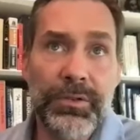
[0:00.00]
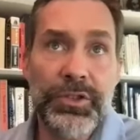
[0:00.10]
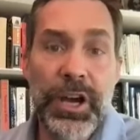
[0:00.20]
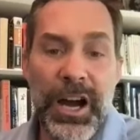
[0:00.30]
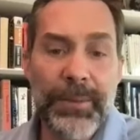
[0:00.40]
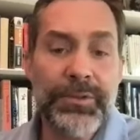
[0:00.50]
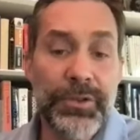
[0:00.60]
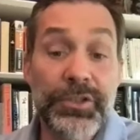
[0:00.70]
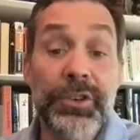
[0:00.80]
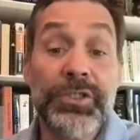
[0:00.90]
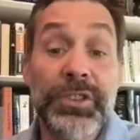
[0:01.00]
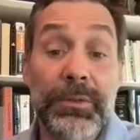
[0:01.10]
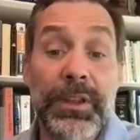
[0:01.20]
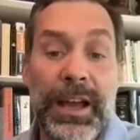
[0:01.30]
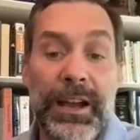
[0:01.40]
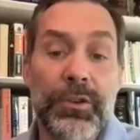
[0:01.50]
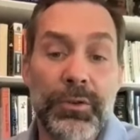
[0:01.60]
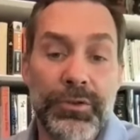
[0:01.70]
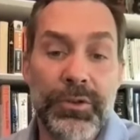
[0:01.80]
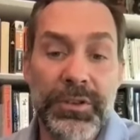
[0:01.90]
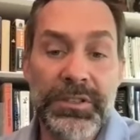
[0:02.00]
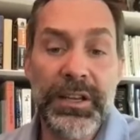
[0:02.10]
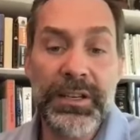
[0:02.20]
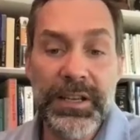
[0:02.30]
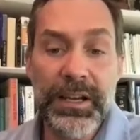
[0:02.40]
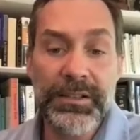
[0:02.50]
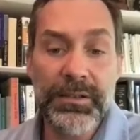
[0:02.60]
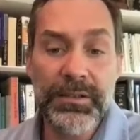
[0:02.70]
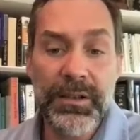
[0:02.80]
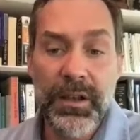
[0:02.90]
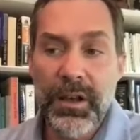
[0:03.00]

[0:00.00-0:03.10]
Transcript: jobs are associated with agriculture in the state of Texas.